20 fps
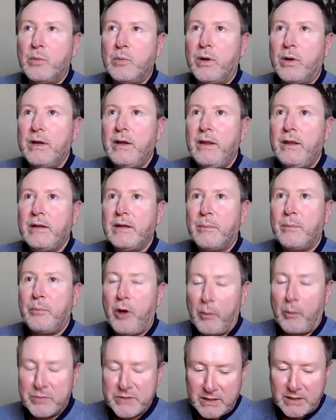The one thing
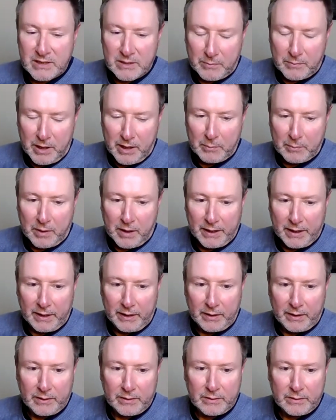that pops into my
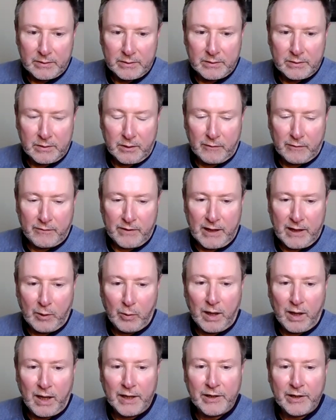mind of
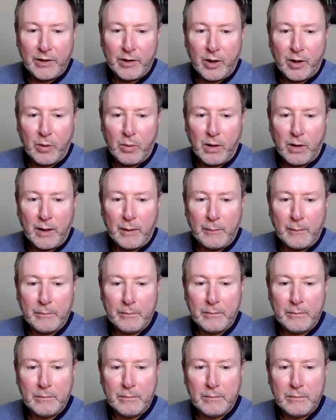how I know
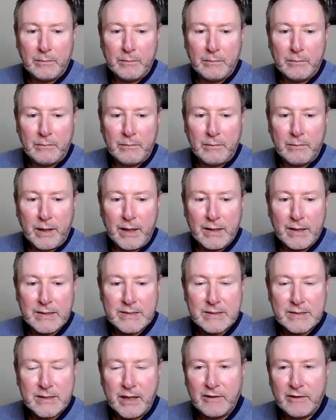I'm
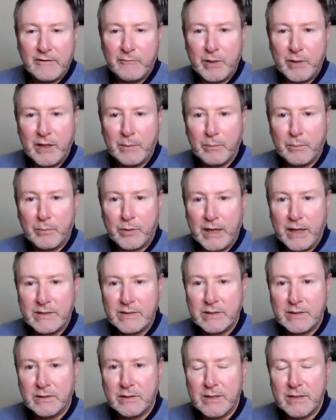in a state of being
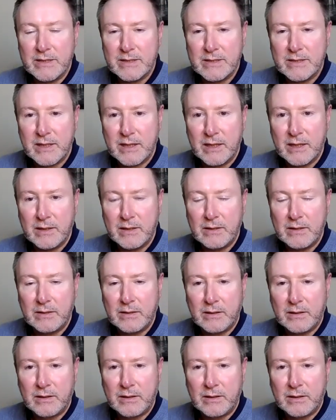present is that